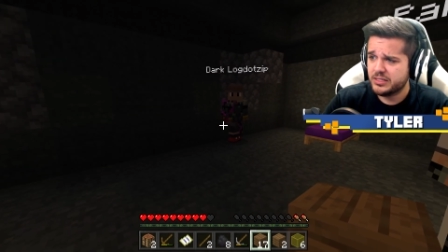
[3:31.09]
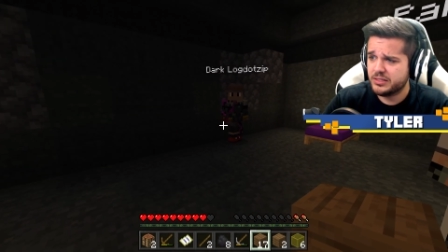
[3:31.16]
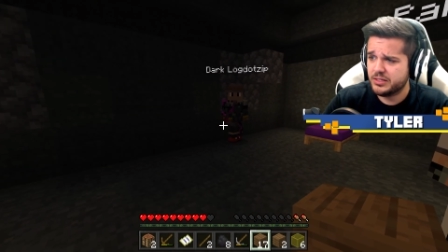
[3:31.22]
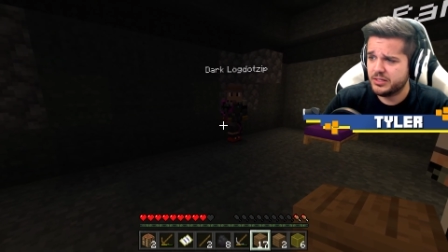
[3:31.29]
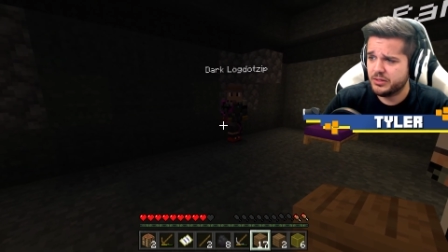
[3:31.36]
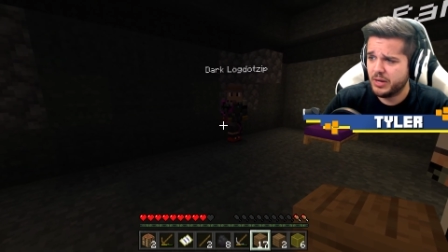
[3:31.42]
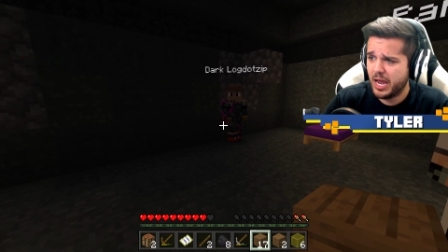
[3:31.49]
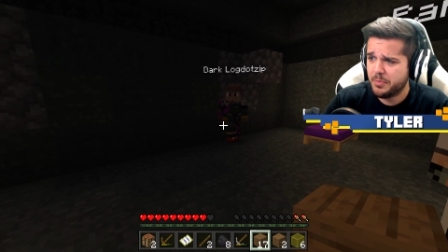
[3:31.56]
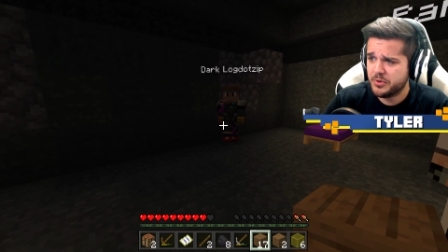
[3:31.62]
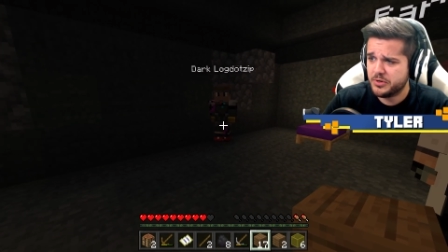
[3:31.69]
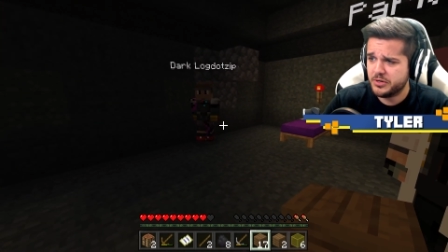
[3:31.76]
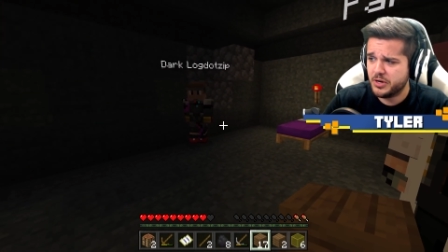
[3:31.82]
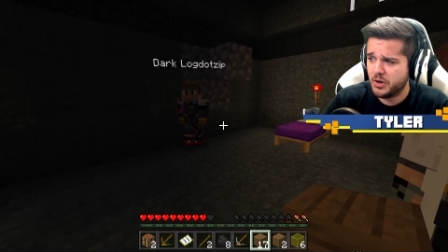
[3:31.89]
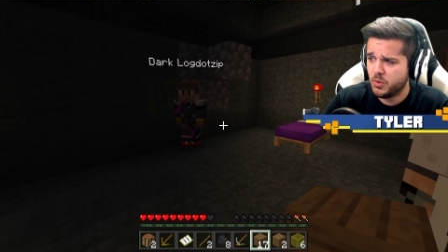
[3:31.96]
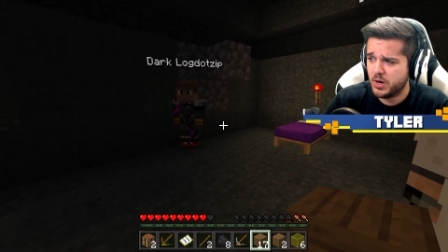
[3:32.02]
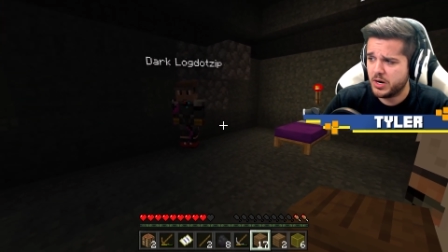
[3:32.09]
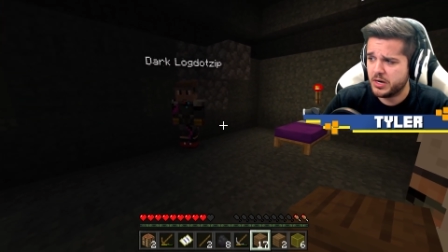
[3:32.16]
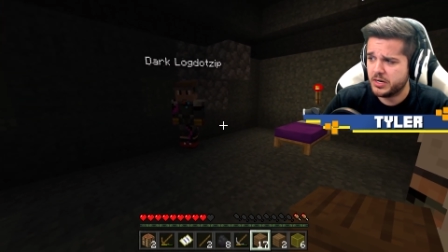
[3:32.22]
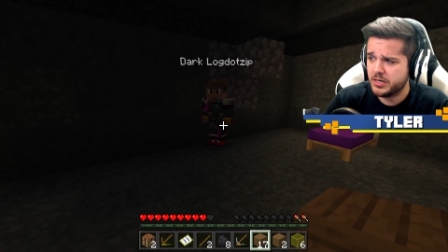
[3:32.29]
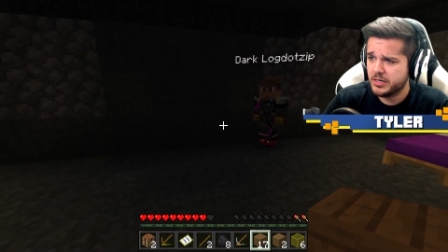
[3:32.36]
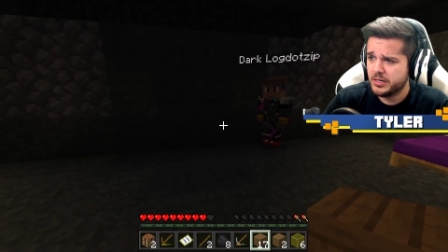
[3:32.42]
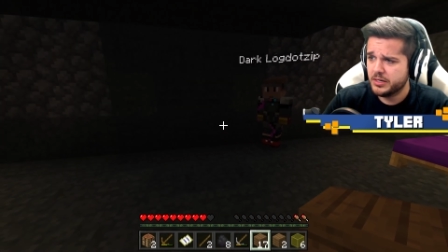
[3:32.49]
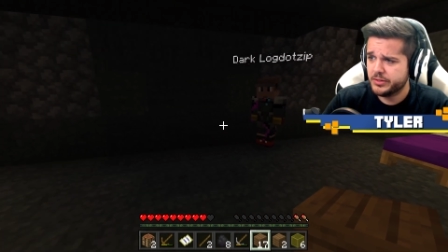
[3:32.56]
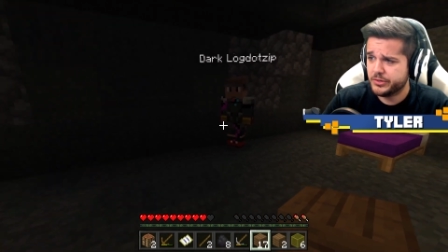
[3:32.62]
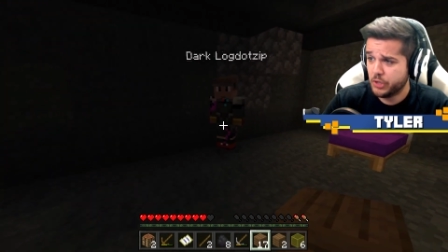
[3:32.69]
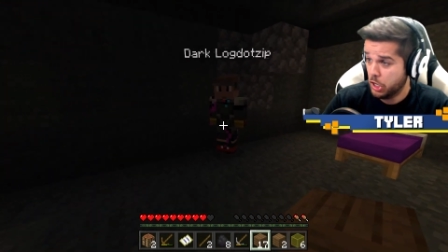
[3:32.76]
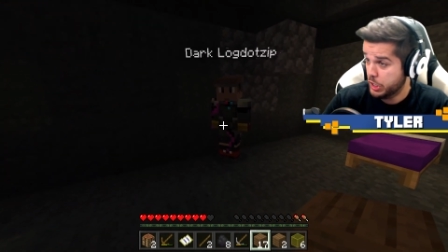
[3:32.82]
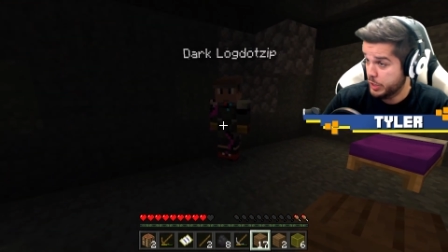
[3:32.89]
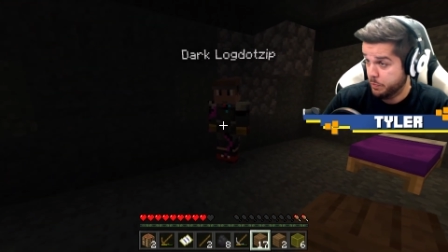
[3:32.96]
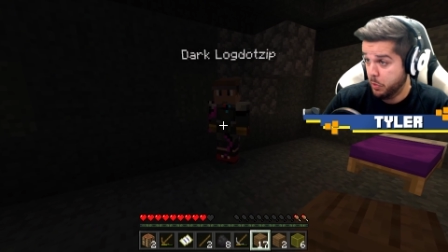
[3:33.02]
Do you happen to know where
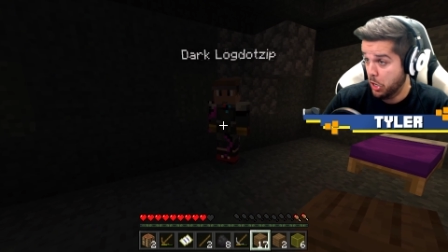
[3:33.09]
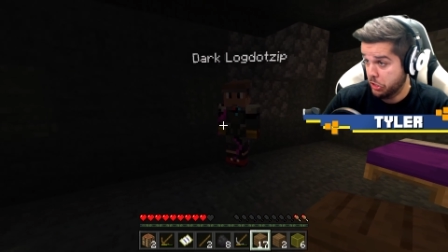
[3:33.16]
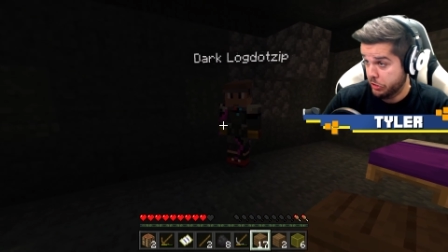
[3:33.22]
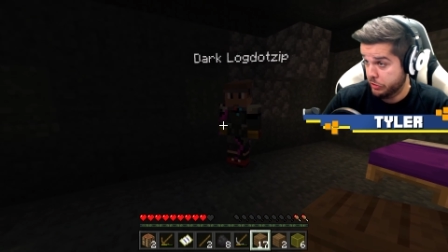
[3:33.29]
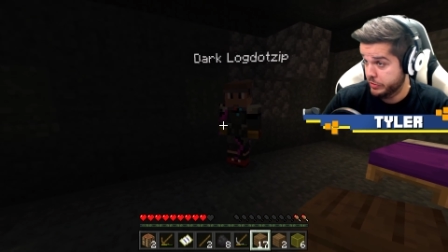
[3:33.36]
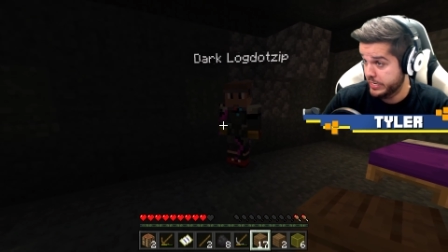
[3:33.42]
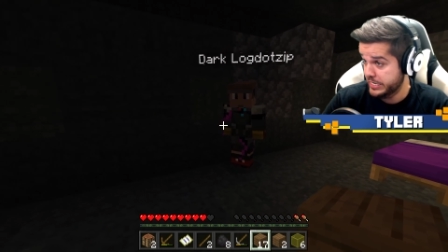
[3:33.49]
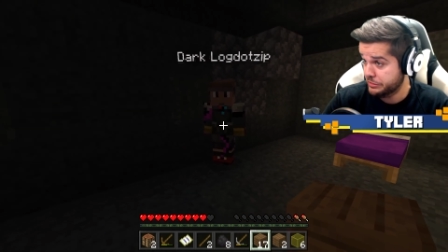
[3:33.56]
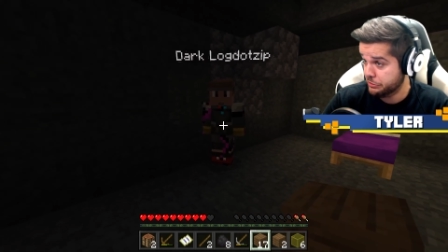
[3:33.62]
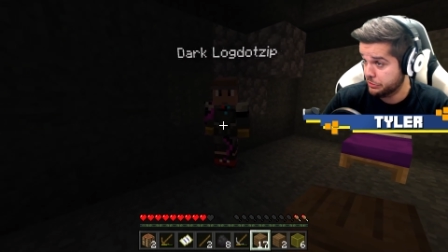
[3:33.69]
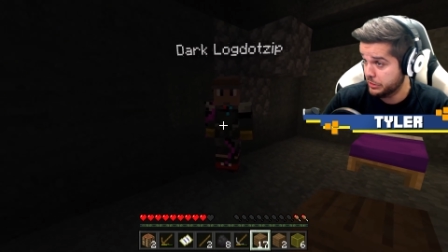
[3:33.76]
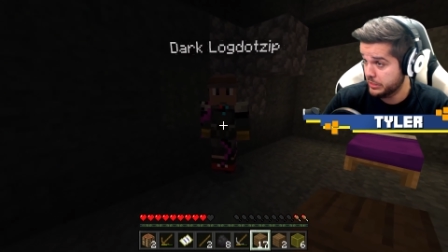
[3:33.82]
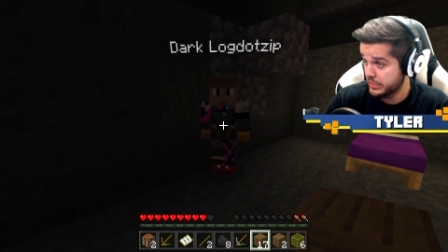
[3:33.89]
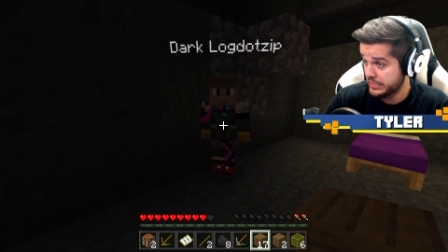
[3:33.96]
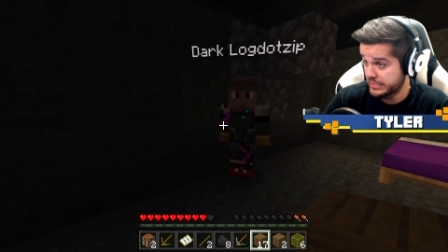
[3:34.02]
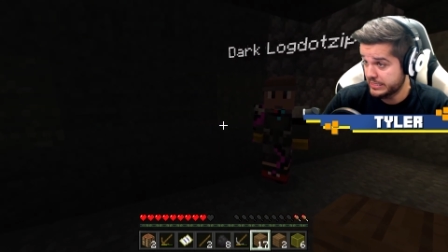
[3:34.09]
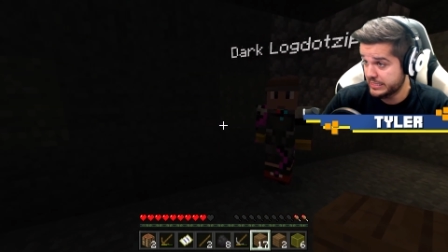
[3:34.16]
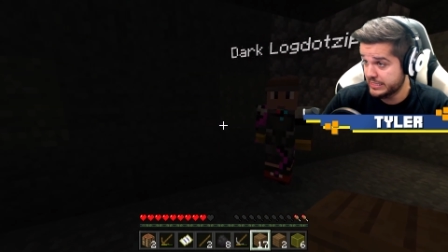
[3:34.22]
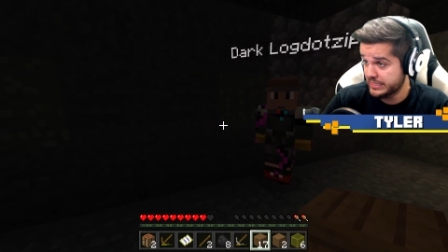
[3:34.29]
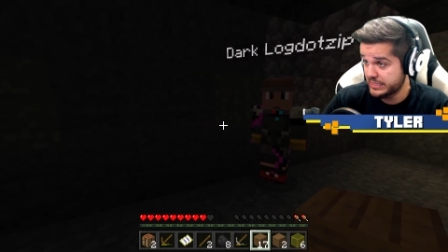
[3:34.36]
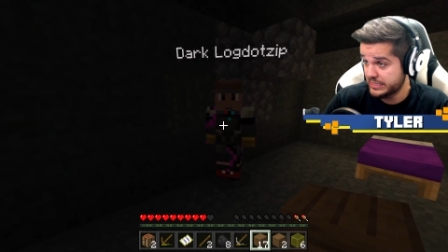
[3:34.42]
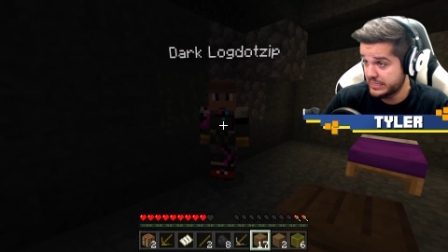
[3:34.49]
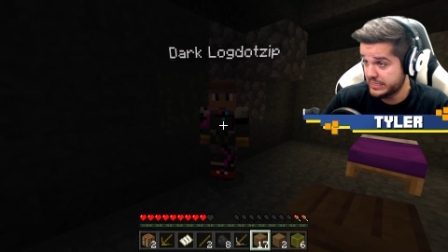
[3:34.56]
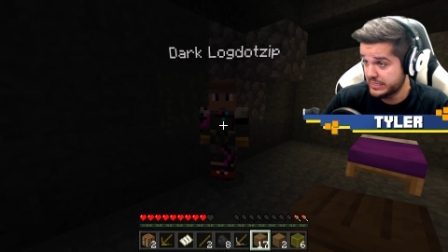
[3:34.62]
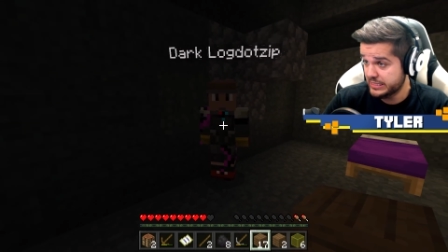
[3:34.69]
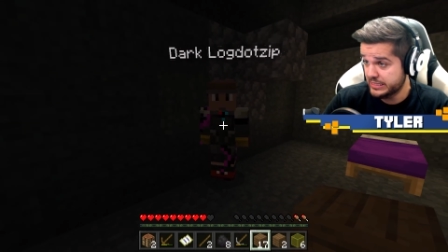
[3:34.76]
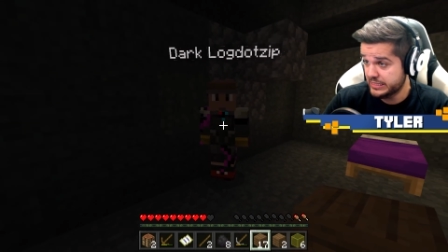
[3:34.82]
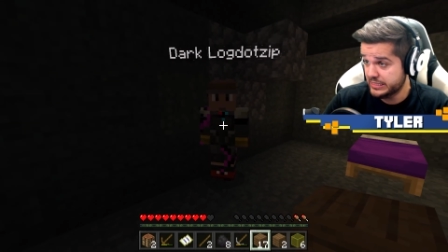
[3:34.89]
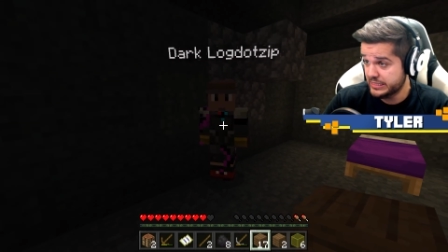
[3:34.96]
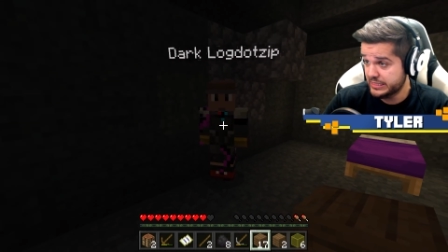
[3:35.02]
Dark Parker is?
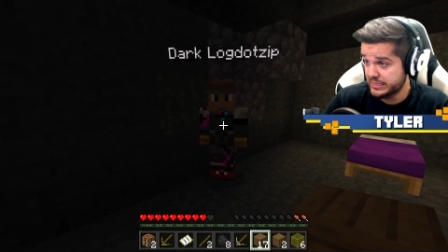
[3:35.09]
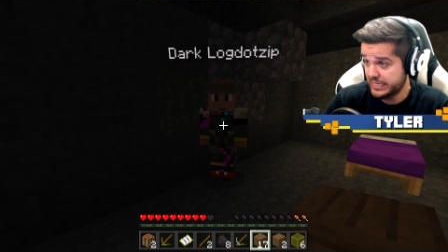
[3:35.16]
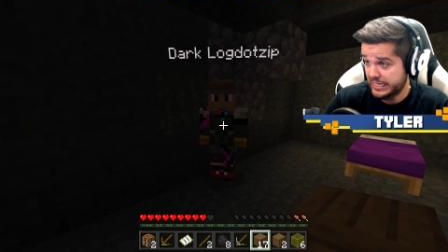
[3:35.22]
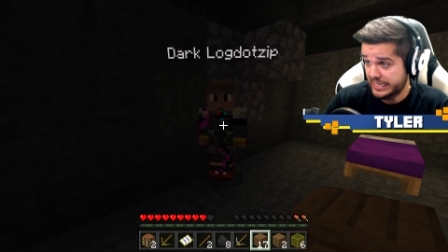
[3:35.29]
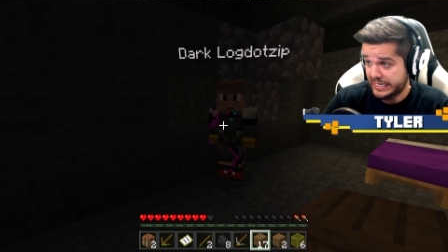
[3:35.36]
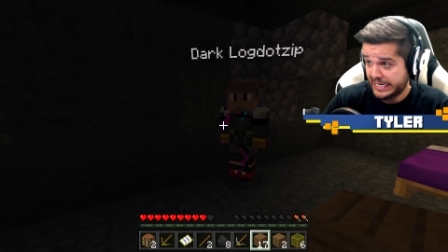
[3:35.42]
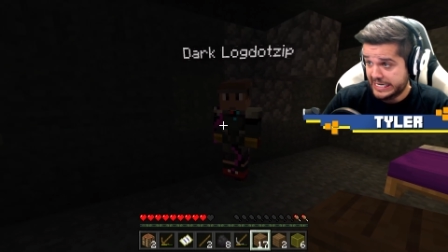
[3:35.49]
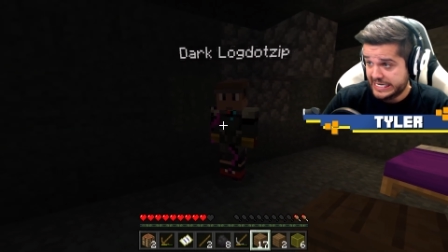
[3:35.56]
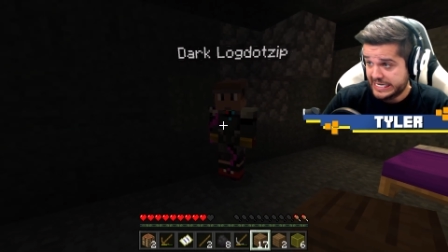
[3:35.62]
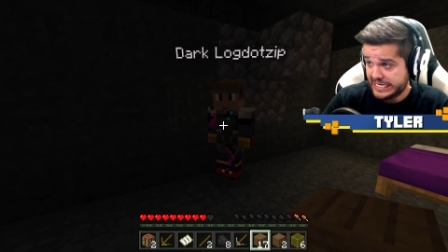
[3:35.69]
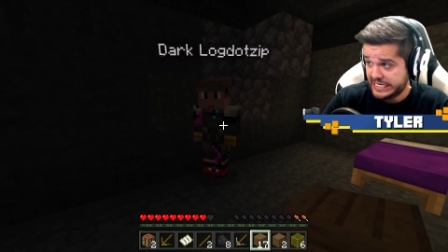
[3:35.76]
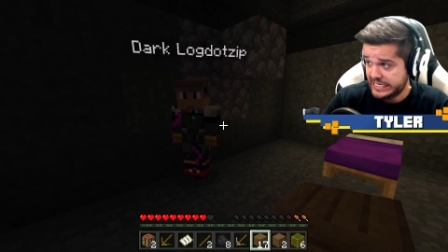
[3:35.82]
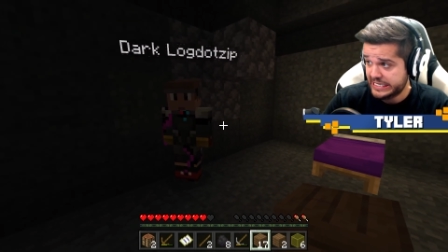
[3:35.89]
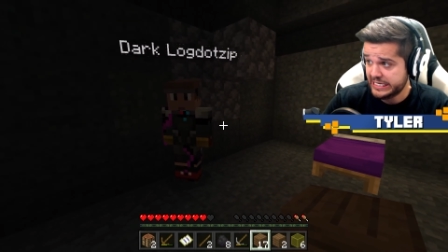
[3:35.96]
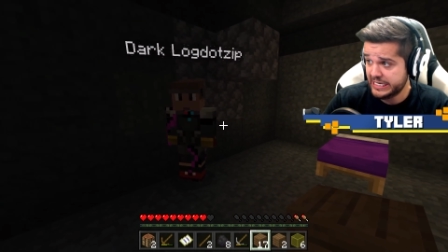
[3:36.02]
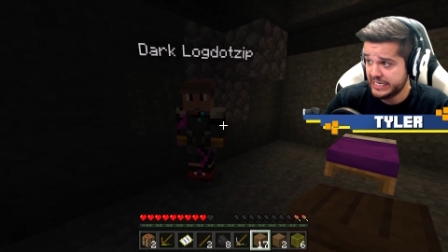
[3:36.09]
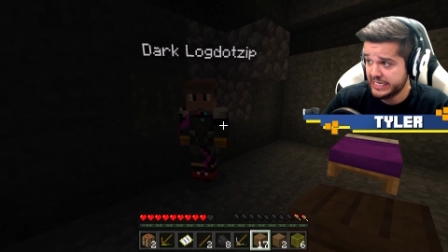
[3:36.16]
Any ideas?